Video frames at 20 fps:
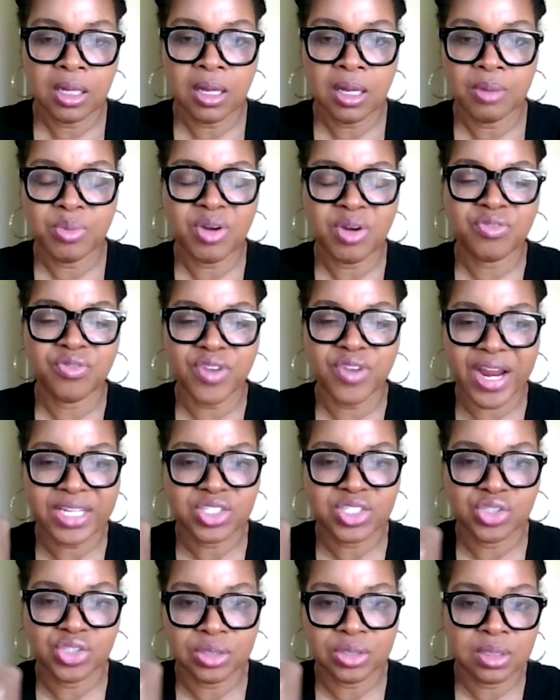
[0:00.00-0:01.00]
um, a
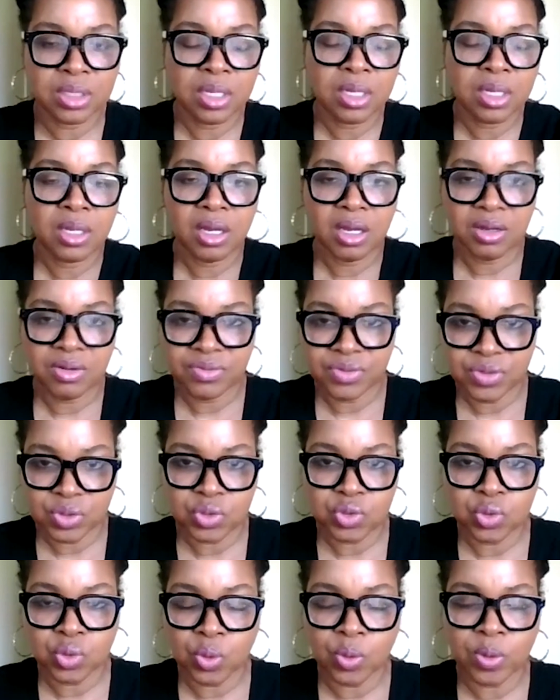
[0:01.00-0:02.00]
fraction of
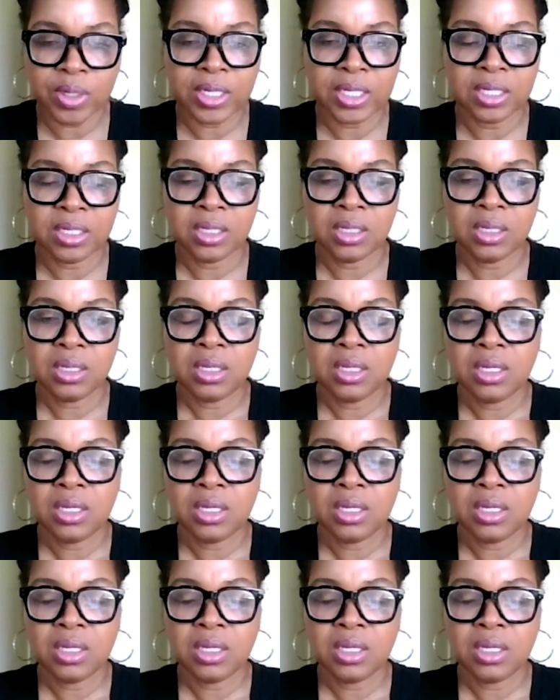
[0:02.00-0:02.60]
the story.